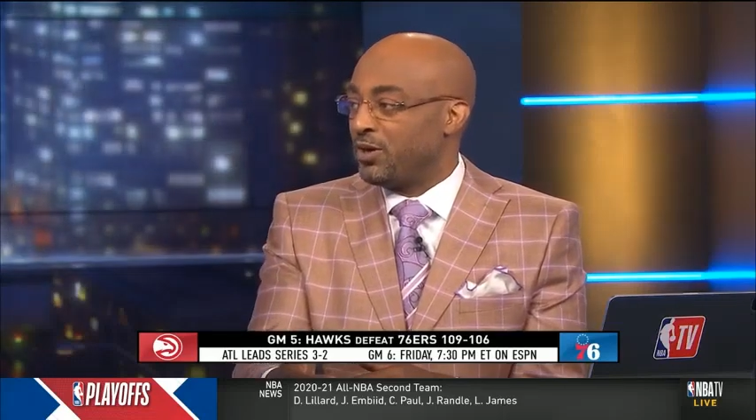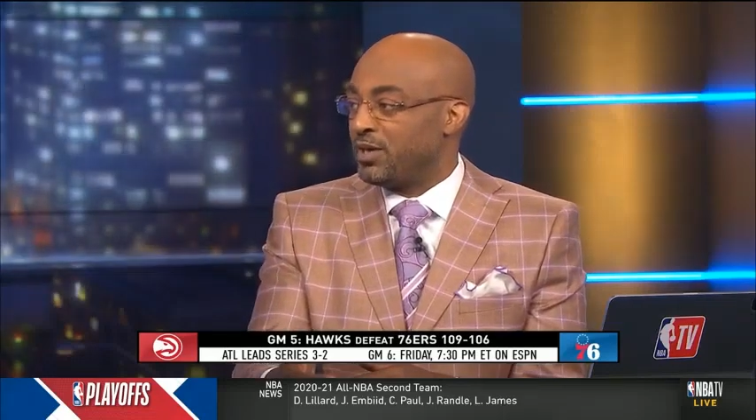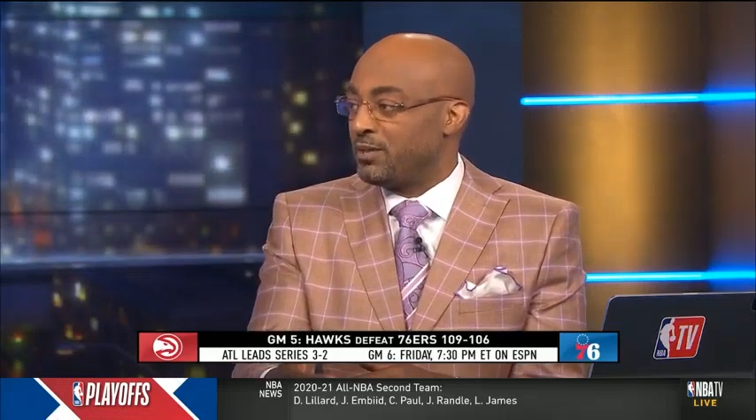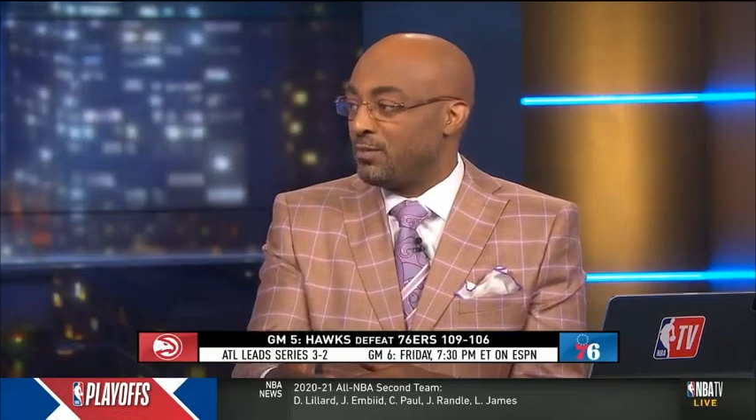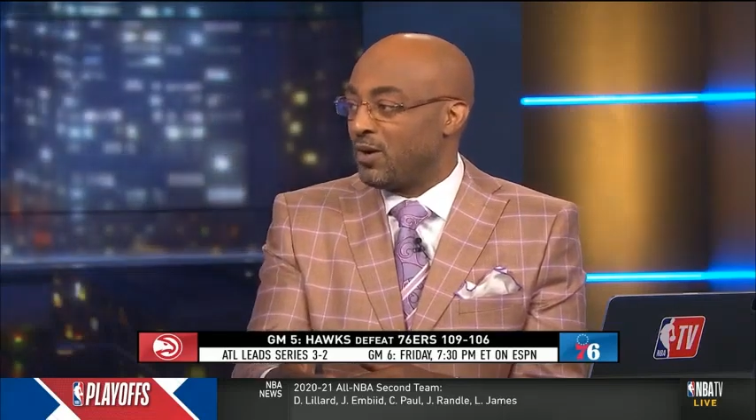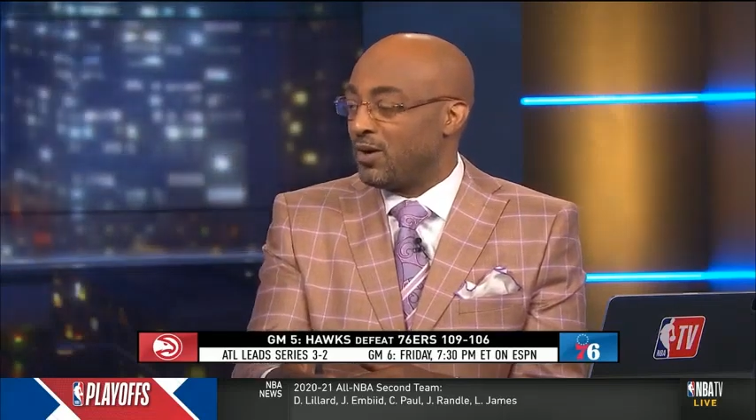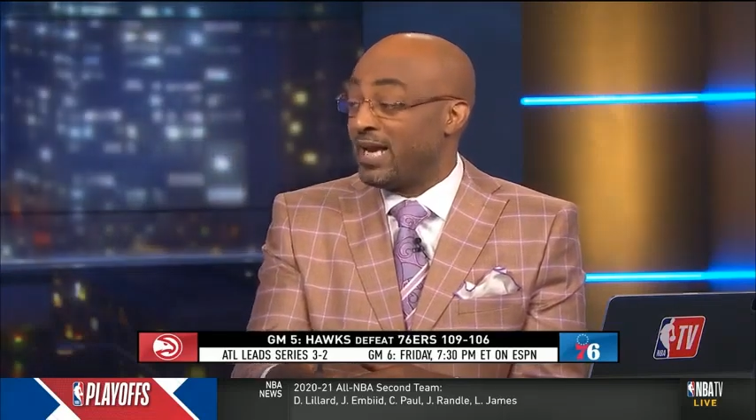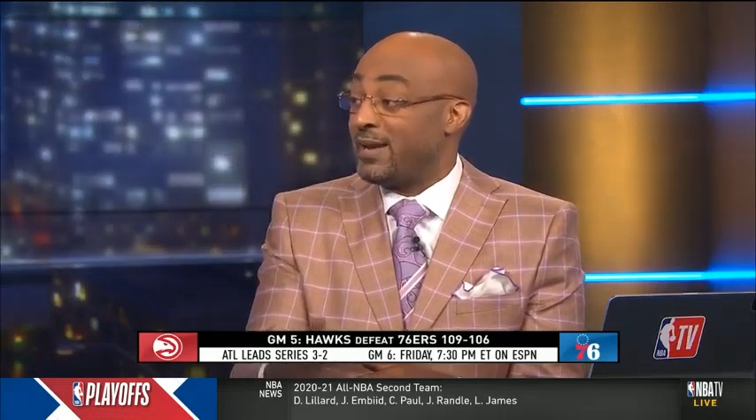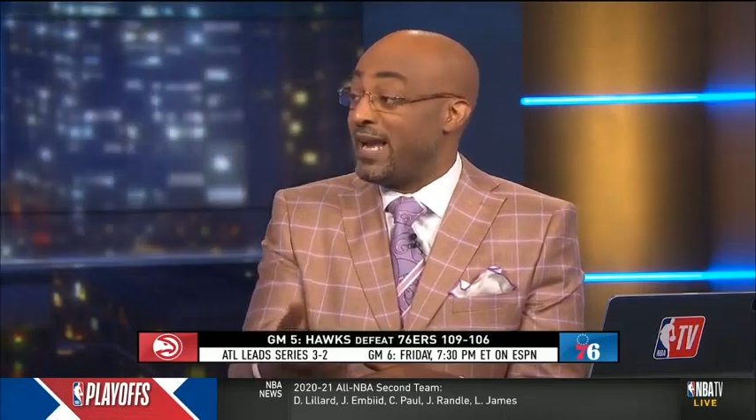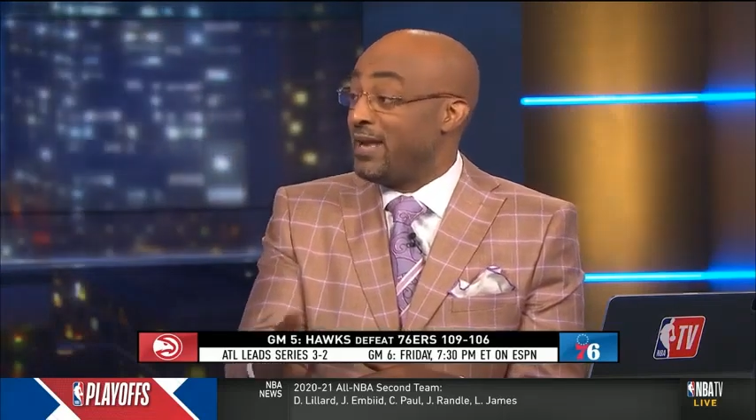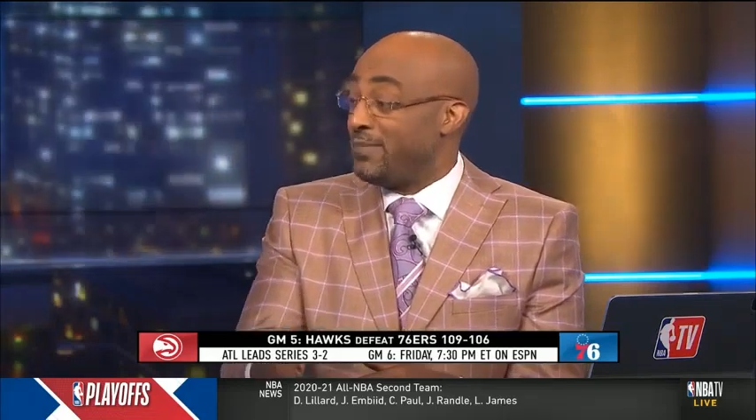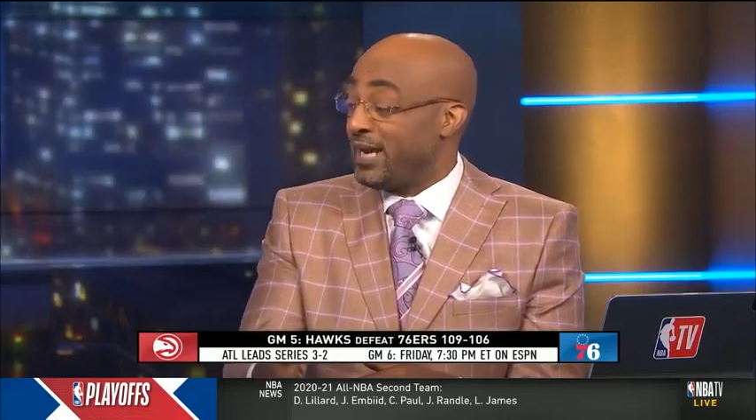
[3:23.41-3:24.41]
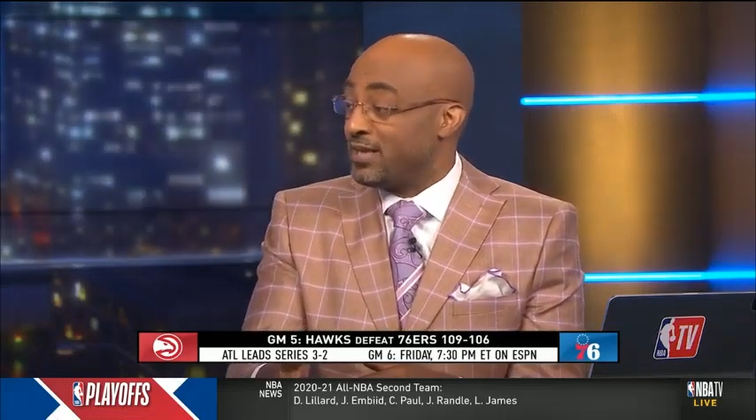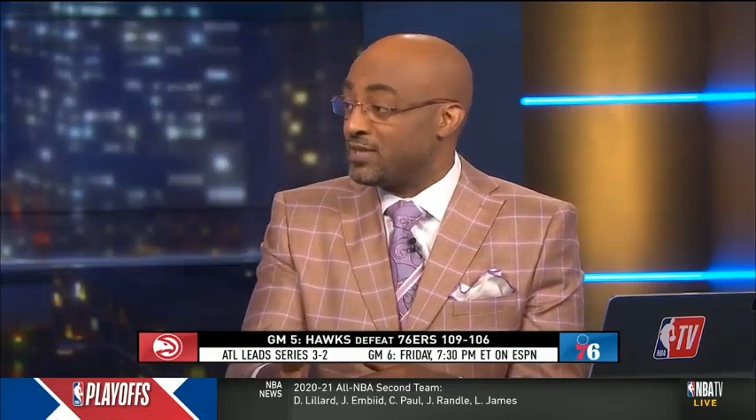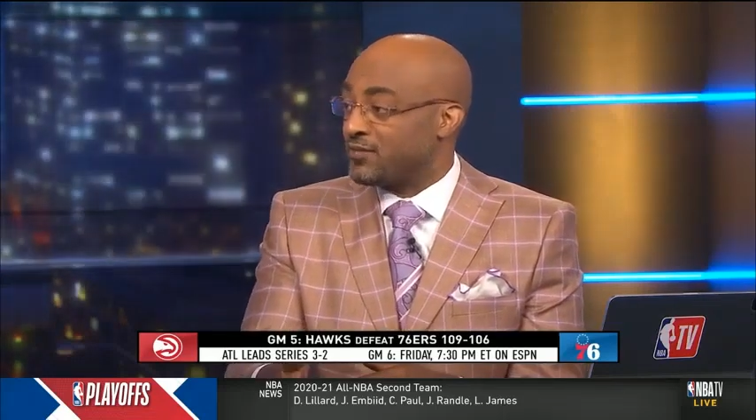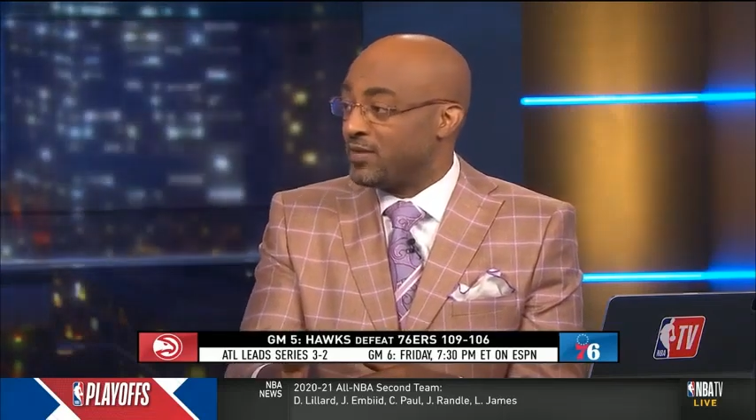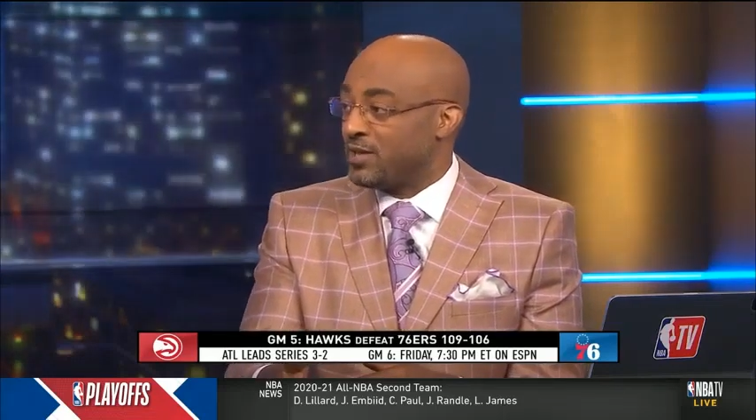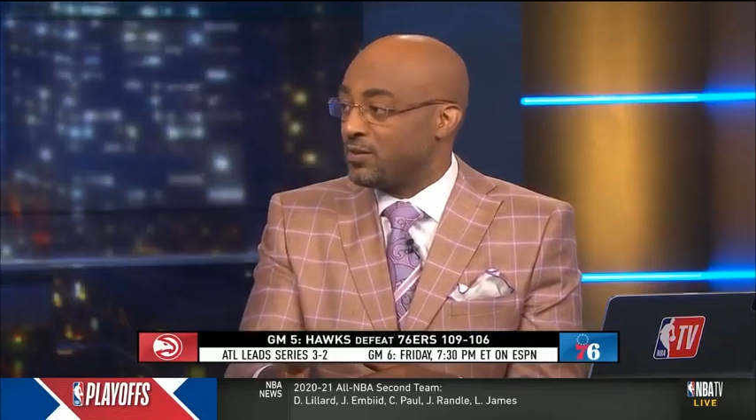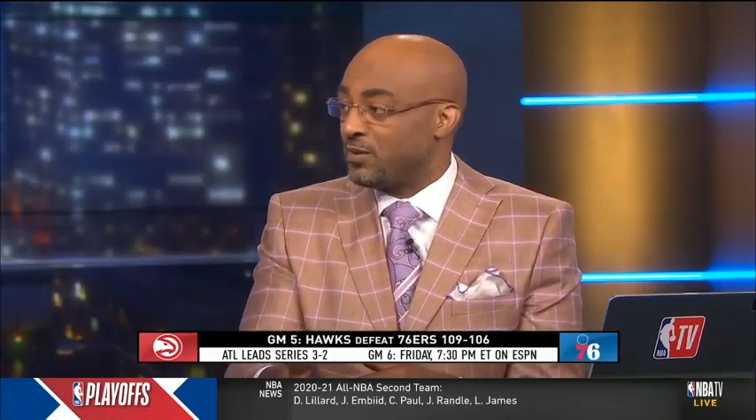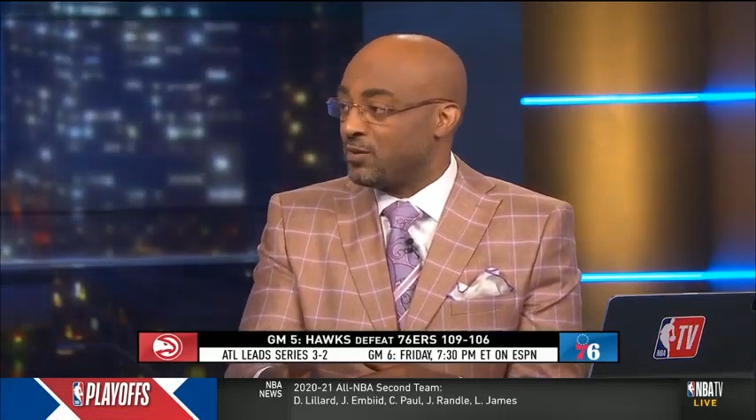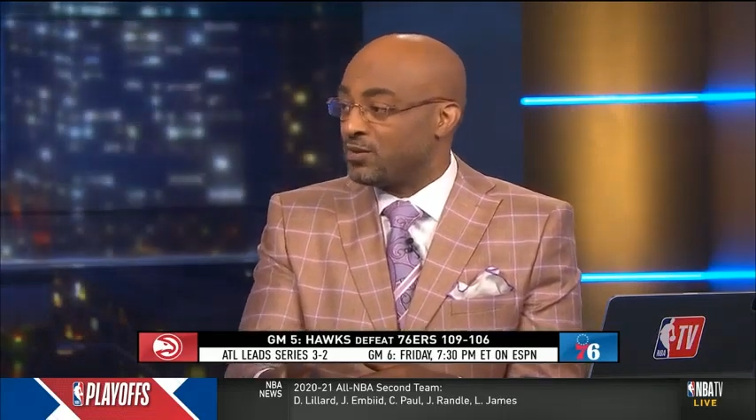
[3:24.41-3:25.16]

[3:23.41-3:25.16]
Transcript: the ball game and making his free throws.